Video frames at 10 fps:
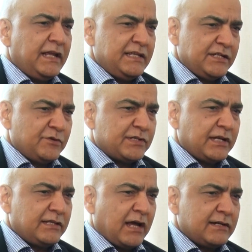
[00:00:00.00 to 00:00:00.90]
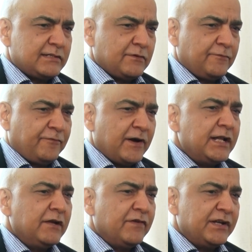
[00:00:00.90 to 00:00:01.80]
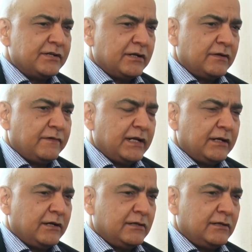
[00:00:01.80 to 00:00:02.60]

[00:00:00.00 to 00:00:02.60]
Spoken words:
easy to say that so funding winter when